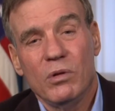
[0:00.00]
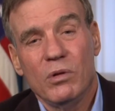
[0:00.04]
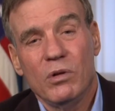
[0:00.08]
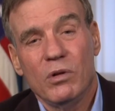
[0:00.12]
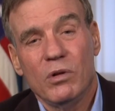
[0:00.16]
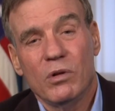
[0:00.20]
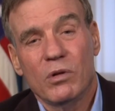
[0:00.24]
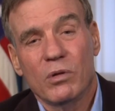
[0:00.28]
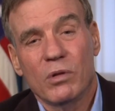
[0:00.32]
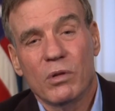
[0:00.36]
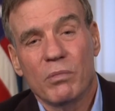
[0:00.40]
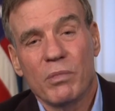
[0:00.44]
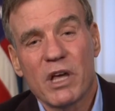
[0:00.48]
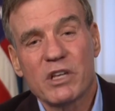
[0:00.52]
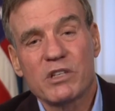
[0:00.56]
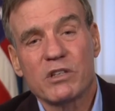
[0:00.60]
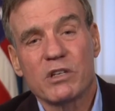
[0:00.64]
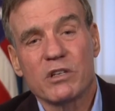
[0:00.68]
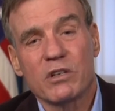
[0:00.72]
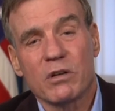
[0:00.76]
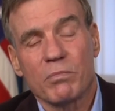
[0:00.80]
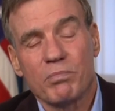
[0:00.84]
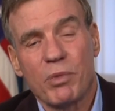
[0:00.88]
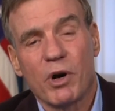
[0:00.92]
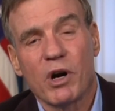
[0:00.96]
you know, the
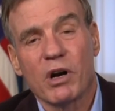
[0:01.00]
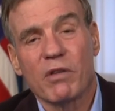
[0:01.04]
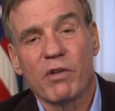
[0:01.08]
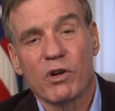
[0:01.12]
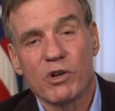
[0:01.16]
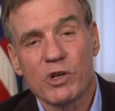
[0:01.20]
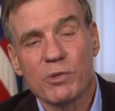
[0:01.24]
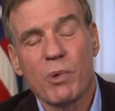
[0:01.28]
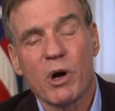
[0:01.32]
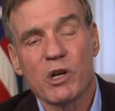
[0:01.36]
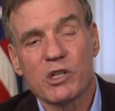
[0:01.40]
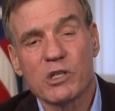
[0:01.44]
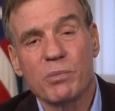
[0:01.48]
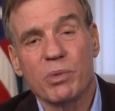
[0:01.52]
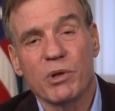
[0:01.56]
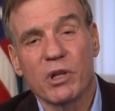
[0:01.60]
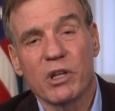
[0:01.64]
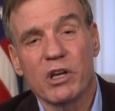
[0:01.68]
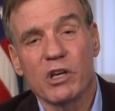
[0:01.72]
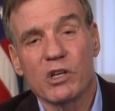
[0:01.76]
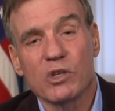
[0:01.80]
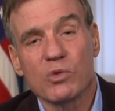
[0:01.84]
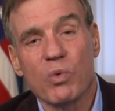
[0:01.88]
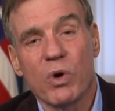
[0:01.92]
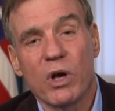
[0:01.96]
message, part of our
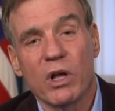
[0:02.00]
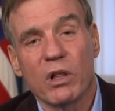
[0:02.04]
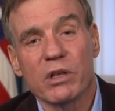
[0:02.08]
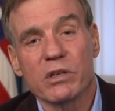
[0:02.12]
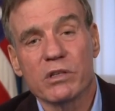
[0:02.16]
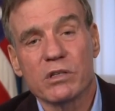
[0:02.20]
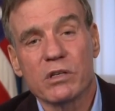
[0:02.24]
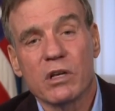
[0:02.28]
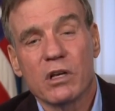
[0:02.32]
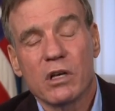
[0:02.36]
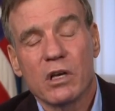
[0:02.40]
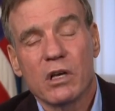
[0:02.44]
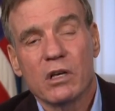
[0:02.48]
responsibility as well is